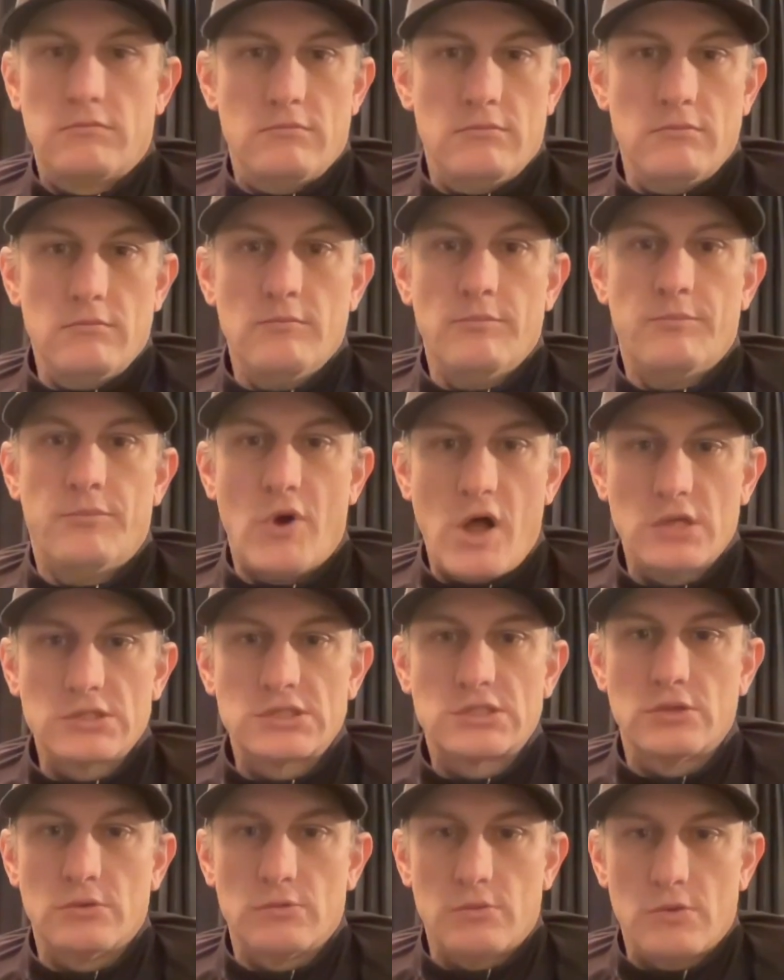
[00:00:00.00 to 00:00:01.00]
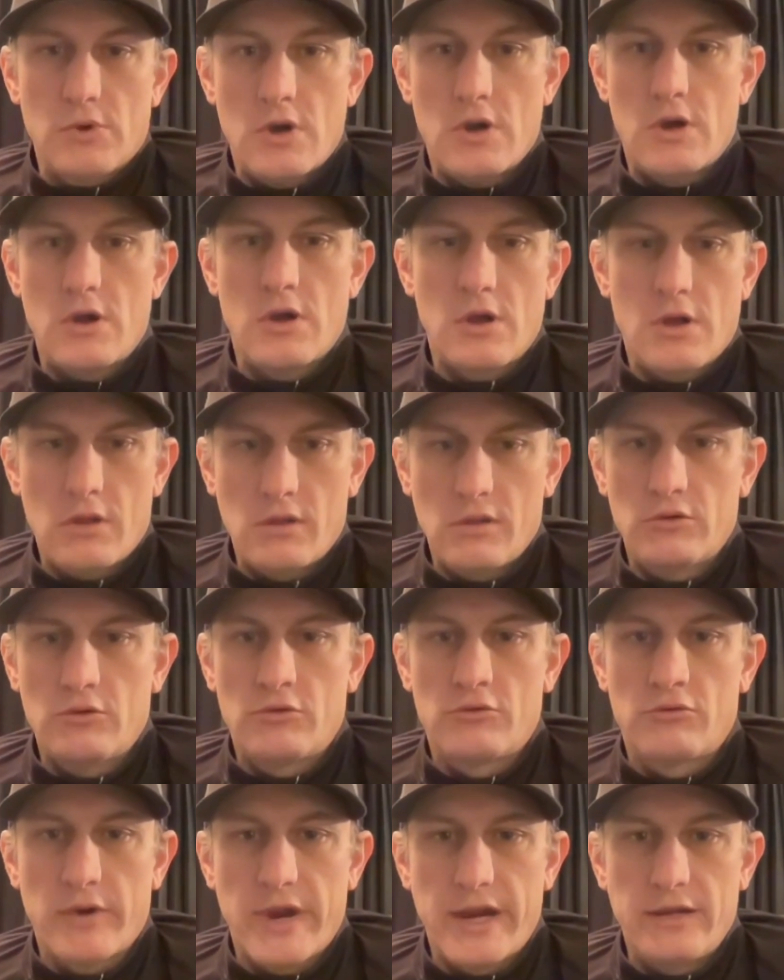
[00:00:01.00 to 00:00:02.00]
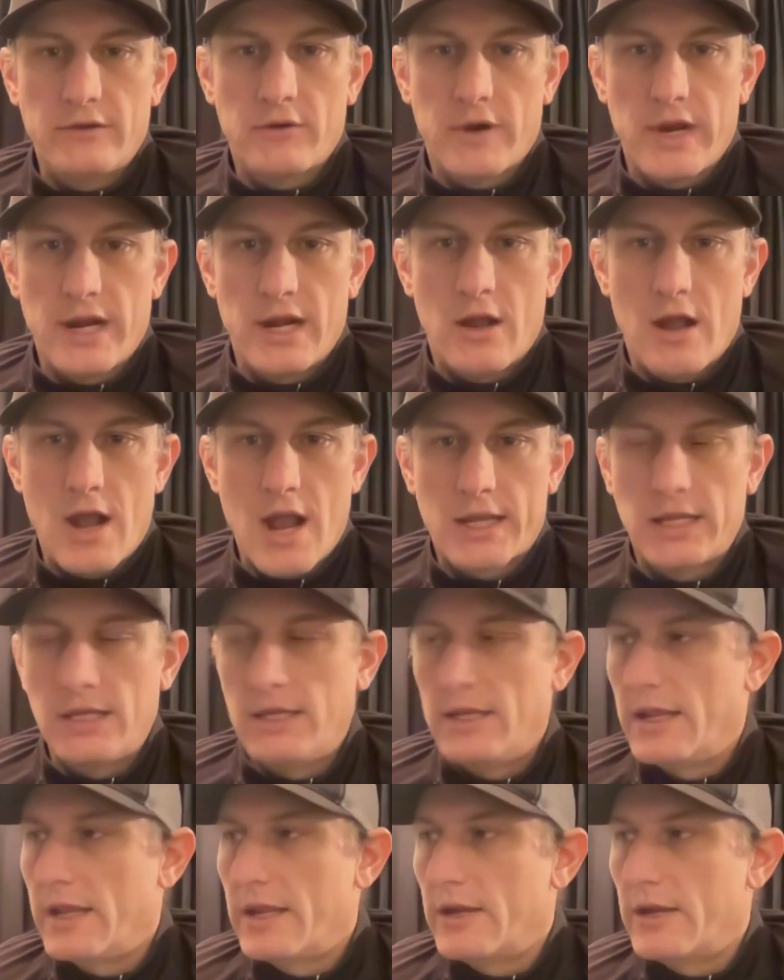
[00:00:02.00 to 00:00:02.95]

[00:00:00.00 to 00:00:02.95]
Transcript: balls to the wall, great hockey,